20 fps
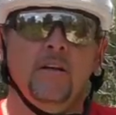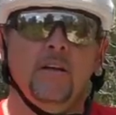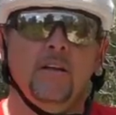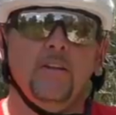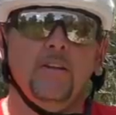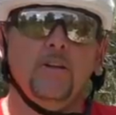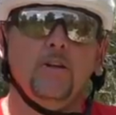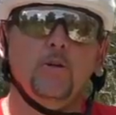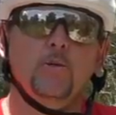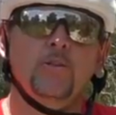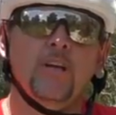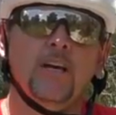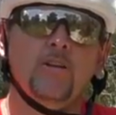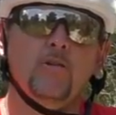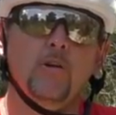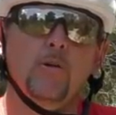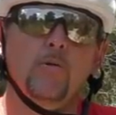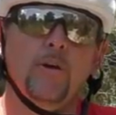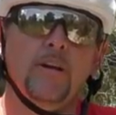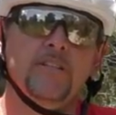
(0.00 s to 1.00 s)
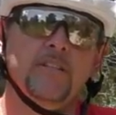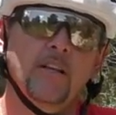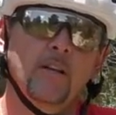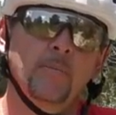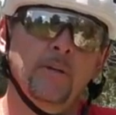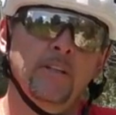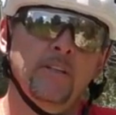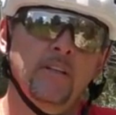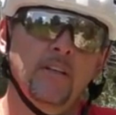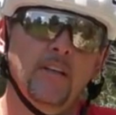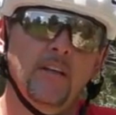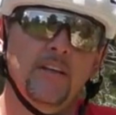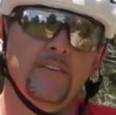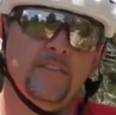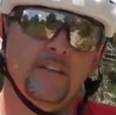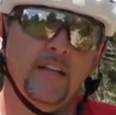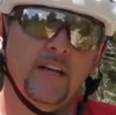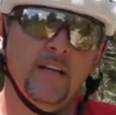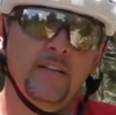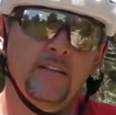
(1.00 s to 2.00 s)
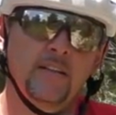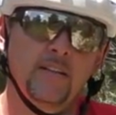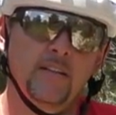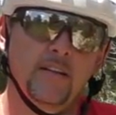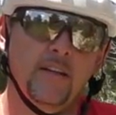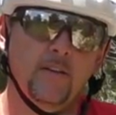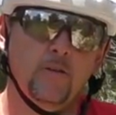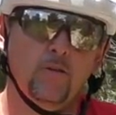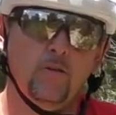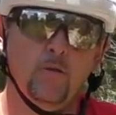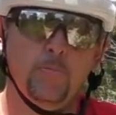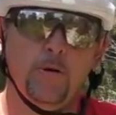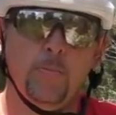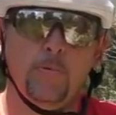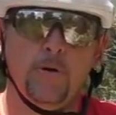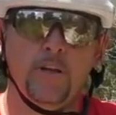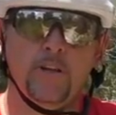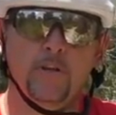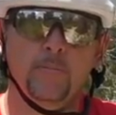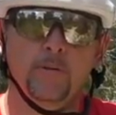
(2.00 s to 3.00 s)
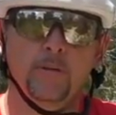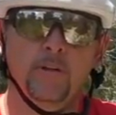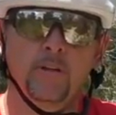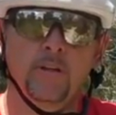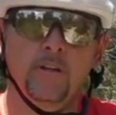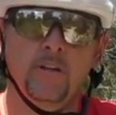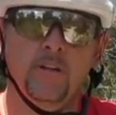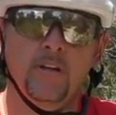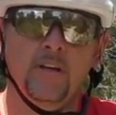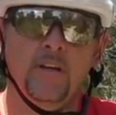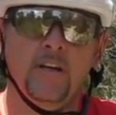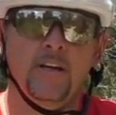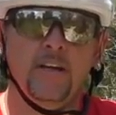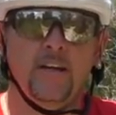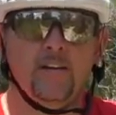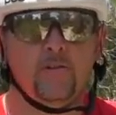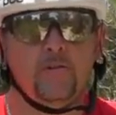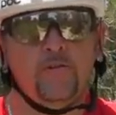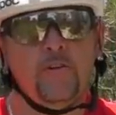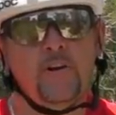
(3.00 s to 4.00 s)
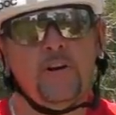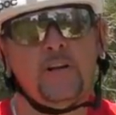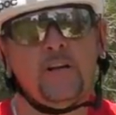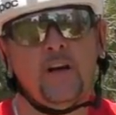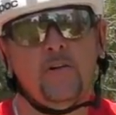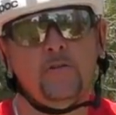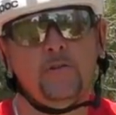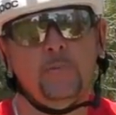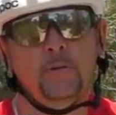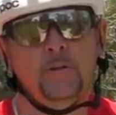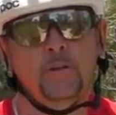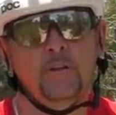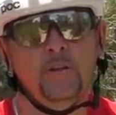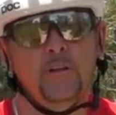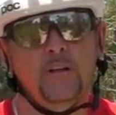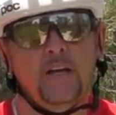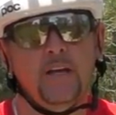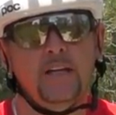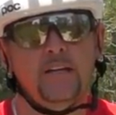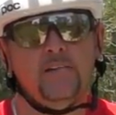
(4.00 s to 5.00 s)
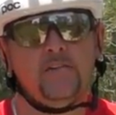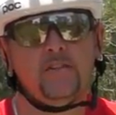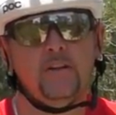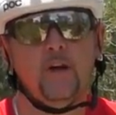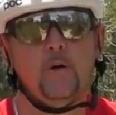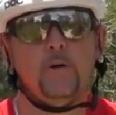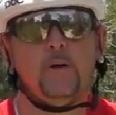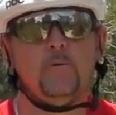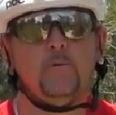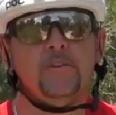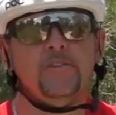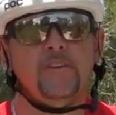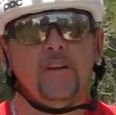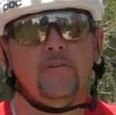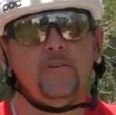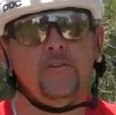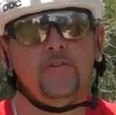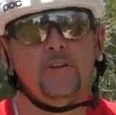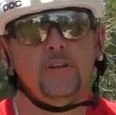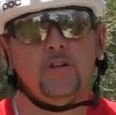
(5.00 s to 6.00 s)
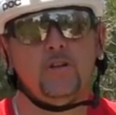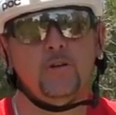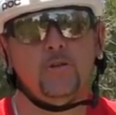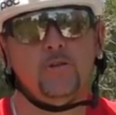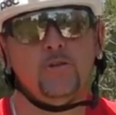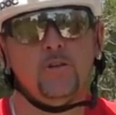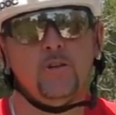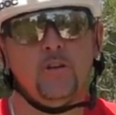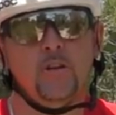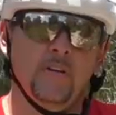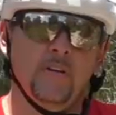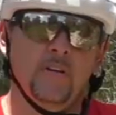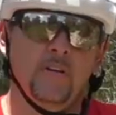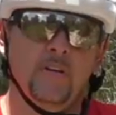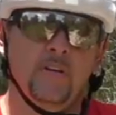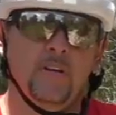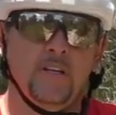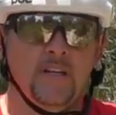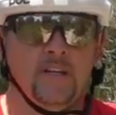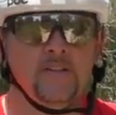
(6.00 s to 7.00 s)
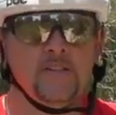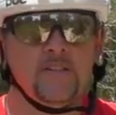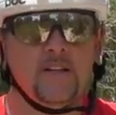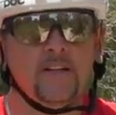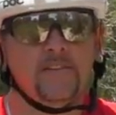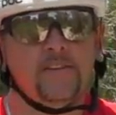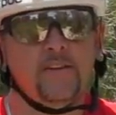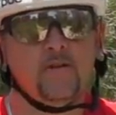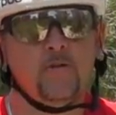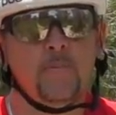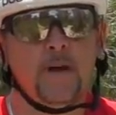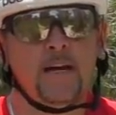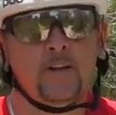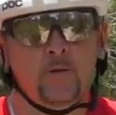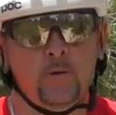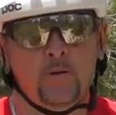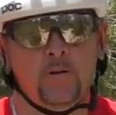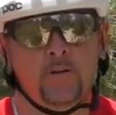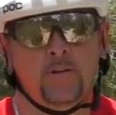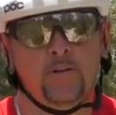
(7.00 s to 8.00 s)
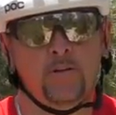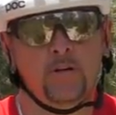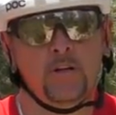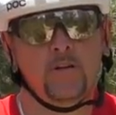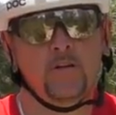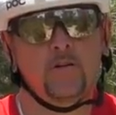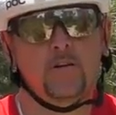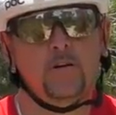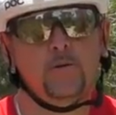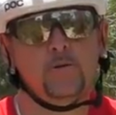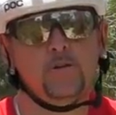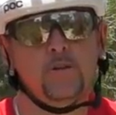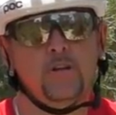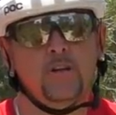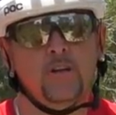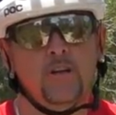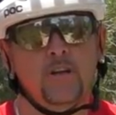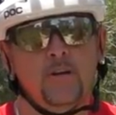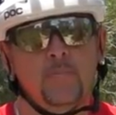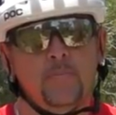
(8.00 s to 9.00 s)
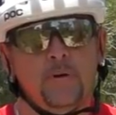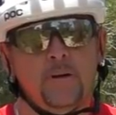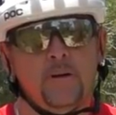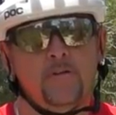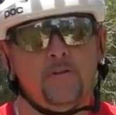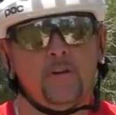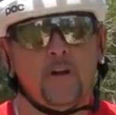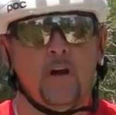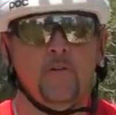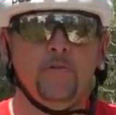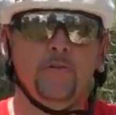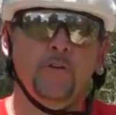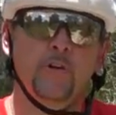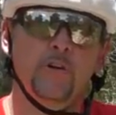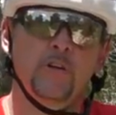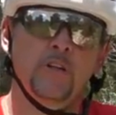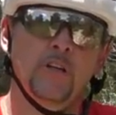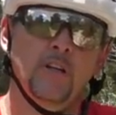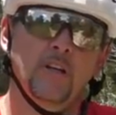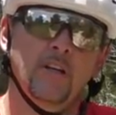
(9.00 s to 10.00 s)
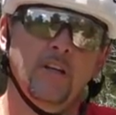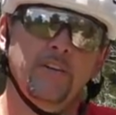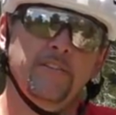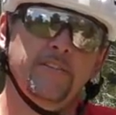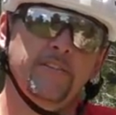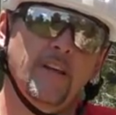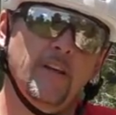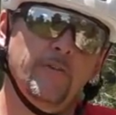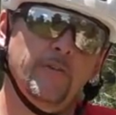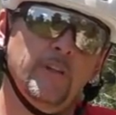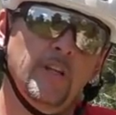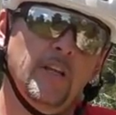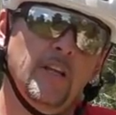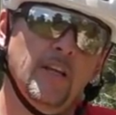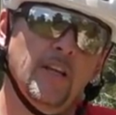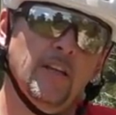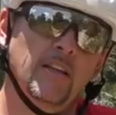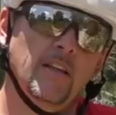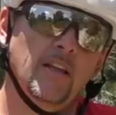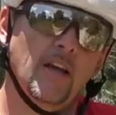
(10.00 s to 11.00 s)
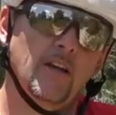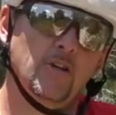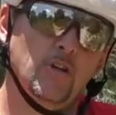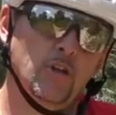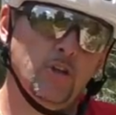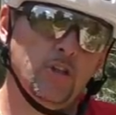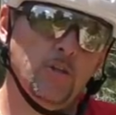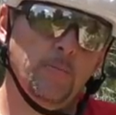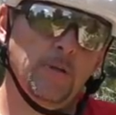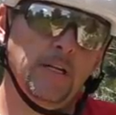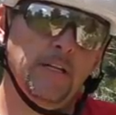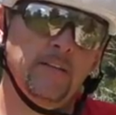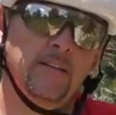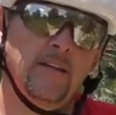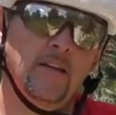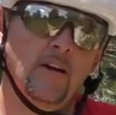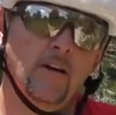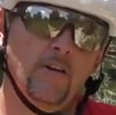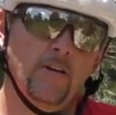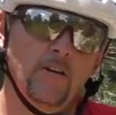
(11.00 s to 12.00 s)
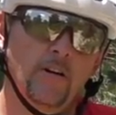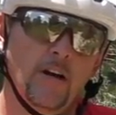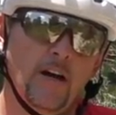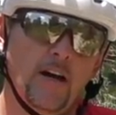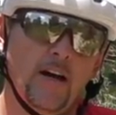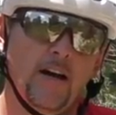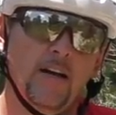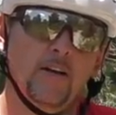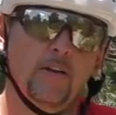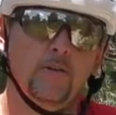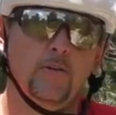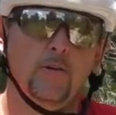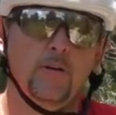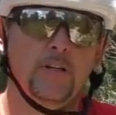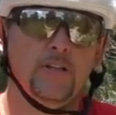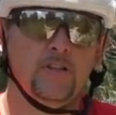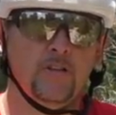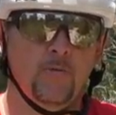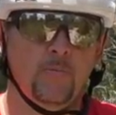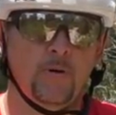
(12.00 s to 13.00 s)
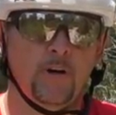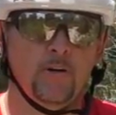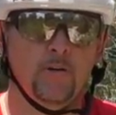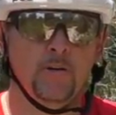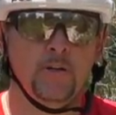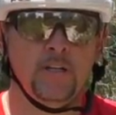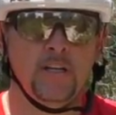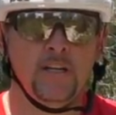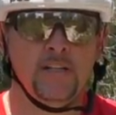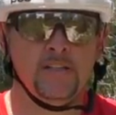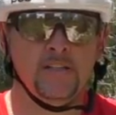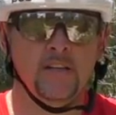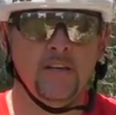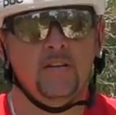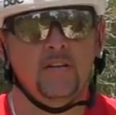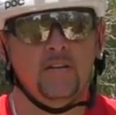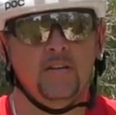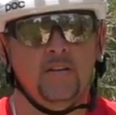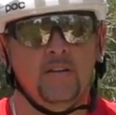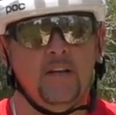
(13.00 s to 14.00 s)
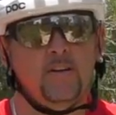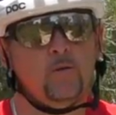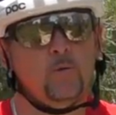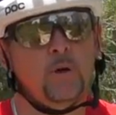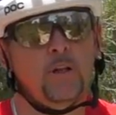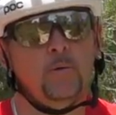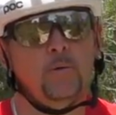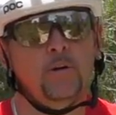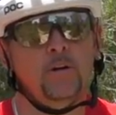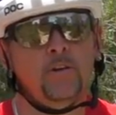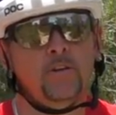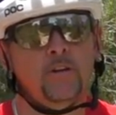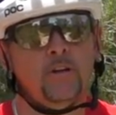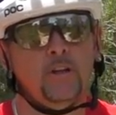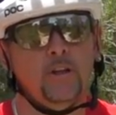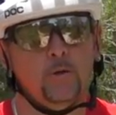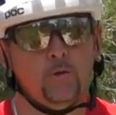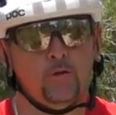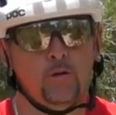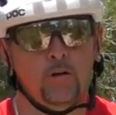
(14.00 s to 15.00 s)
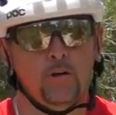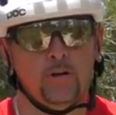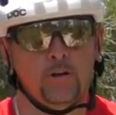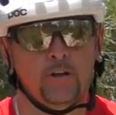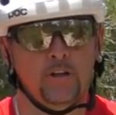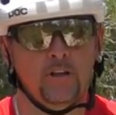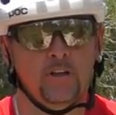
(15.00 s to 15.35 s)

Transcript: The new Tectal race helmet is light and super breathable, it's very comfortable and it's loaded with safety features. Yes, it'll set you back 230 euros, but if comfort, safety and adjustability are high on your list of priorities, it's well worth a closer look.